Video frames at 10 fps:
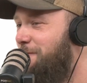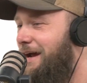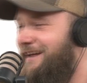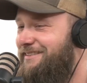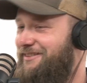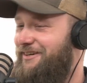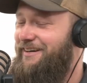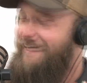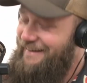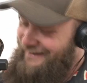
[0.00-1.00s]
pastor.
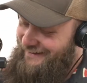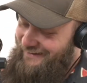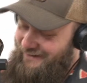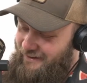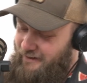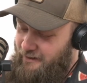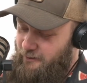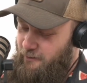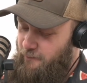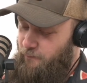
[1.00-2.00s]

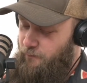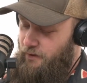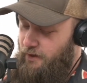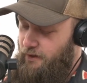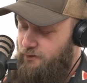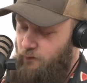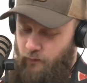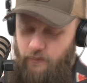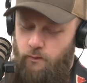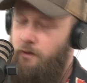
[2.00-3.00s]
Uh, so
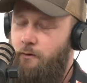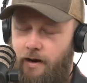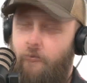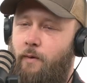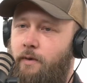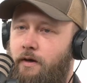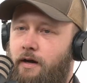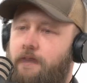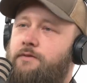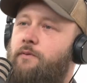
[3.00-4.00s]
friends, we're going to wrap up here.
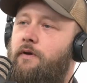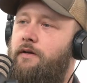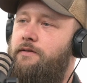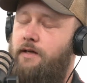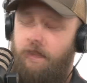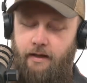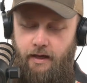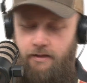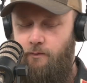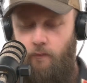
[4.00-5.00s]
I just wanted to say like
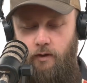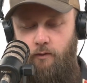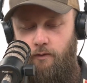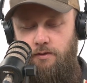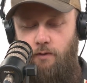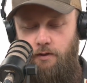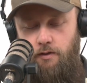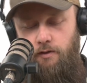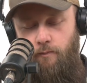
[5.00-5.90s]
as I'm reading through these questions,